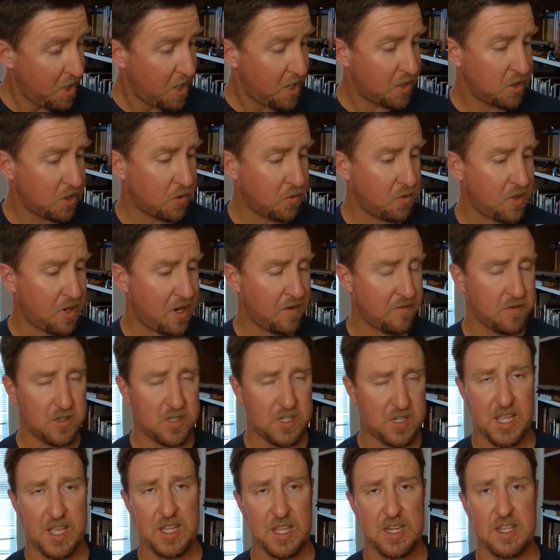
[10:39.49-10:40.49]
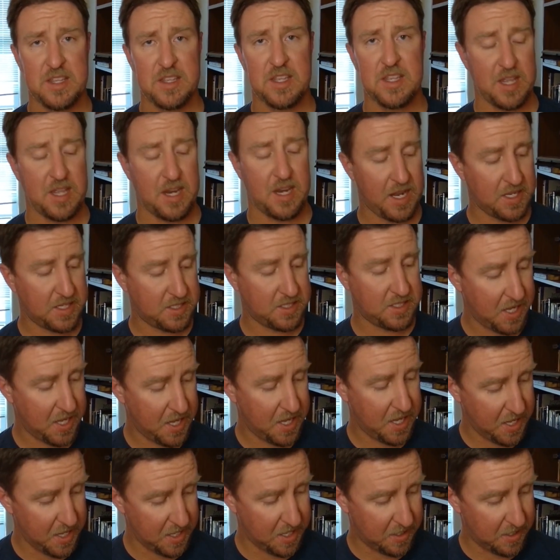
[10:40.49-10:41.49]
Don't ever take anything that I
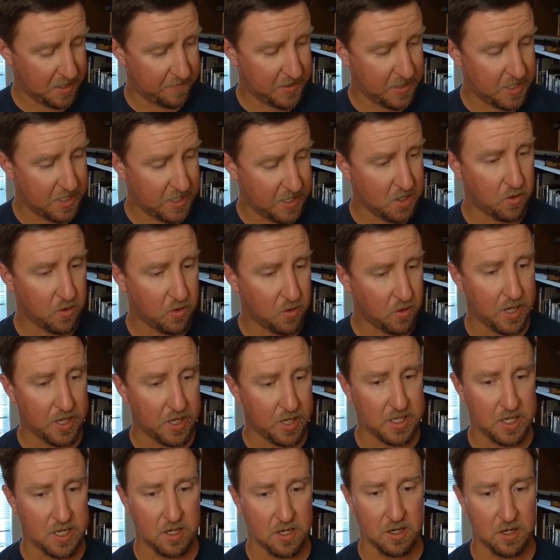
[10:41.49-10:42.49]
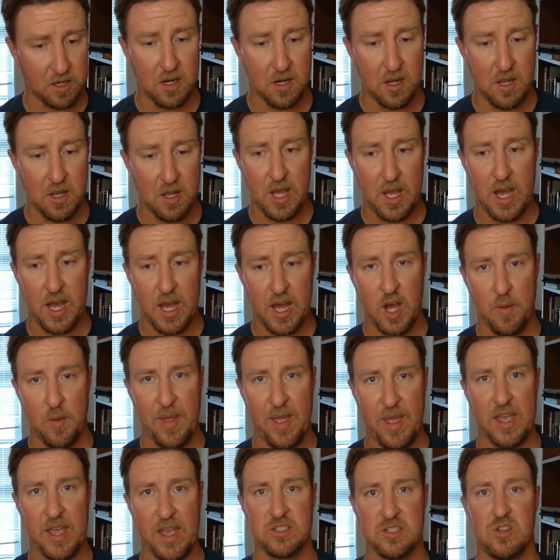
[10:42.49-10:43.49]
say in a video on here
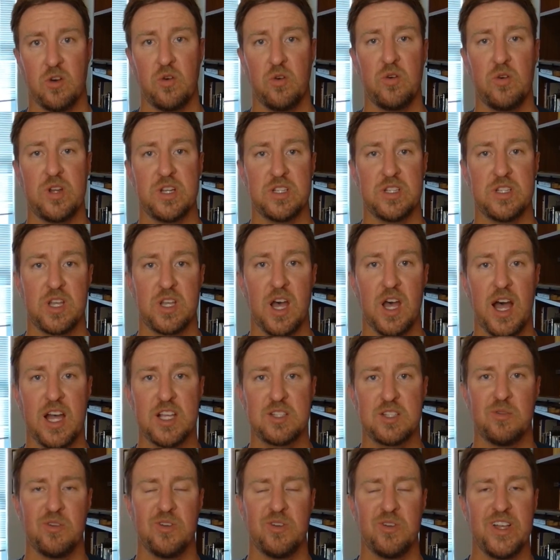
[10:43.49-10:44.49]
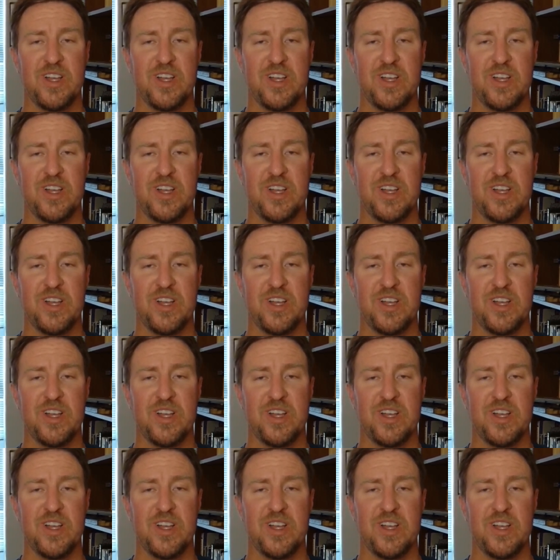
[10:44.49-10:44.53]
as though it is gospel,